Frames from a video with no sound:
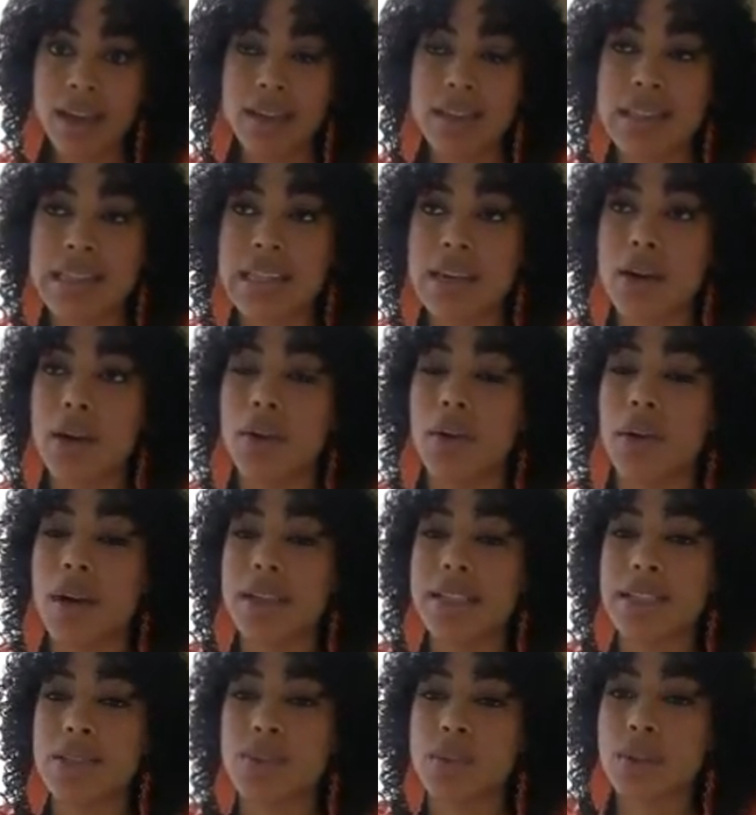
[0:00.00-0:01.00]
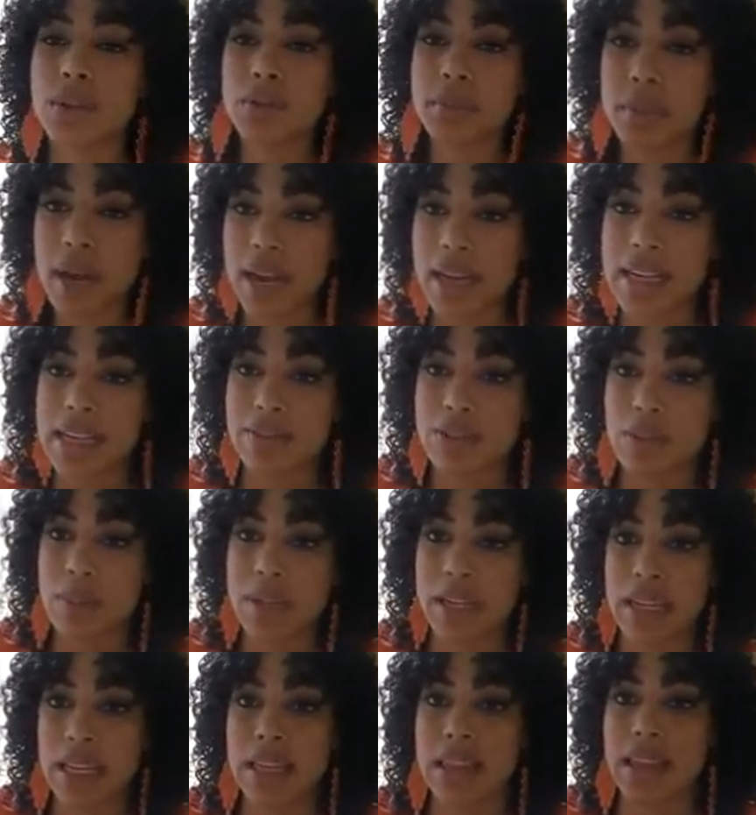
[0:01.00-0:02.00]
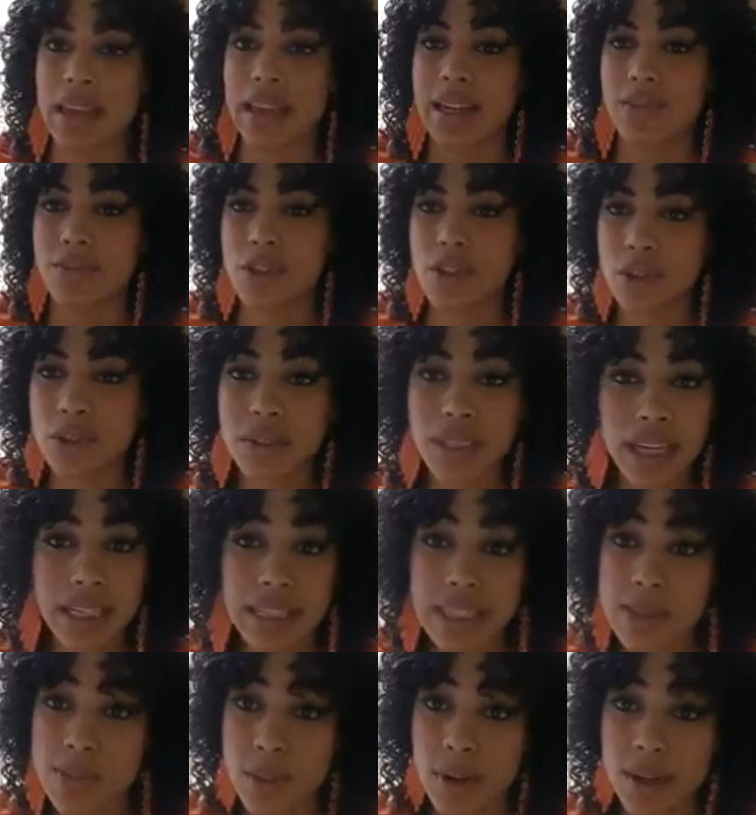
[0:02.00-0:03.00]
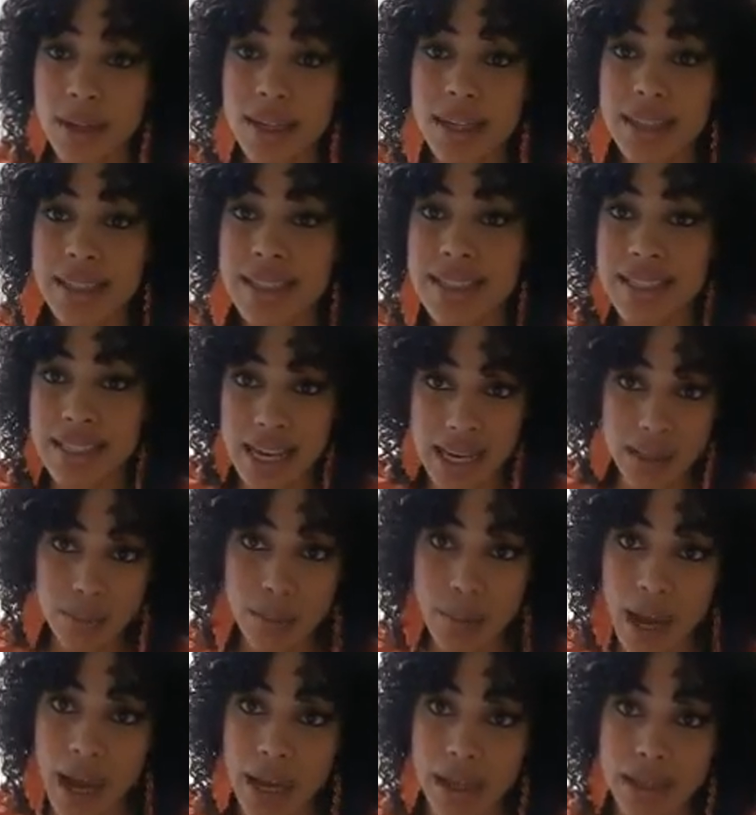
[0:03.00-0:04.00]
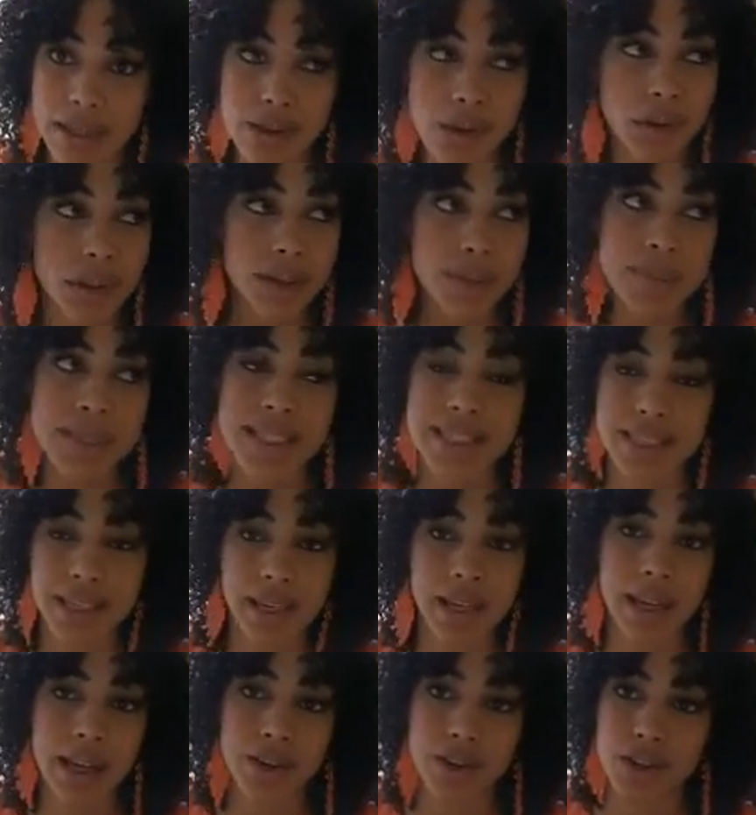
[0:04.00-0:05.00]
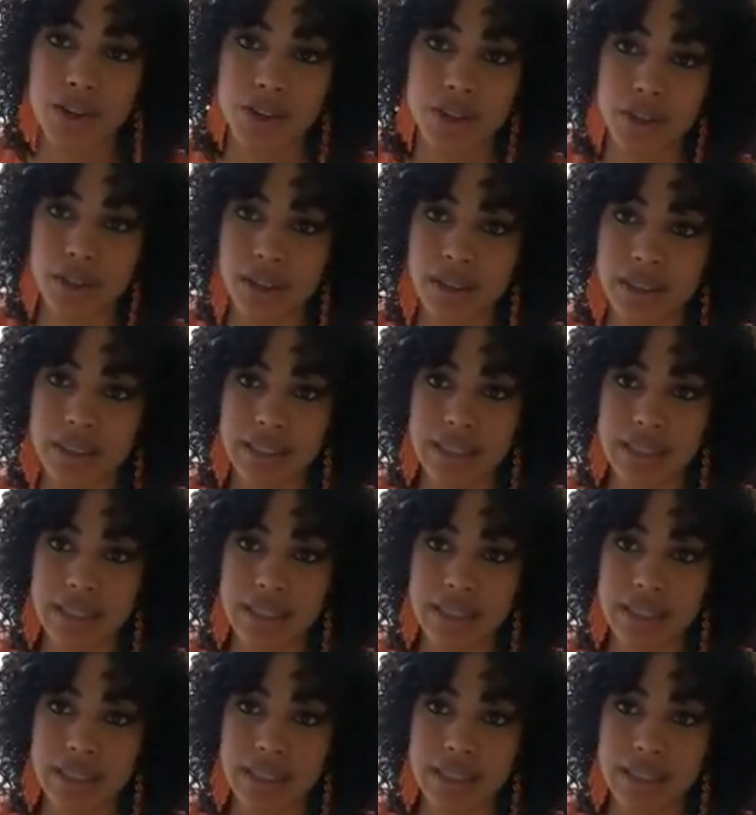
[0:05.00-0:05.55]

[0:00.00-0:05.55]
So I just want to remind everybody that if you don't like these products, take them back. Don't let them sit under your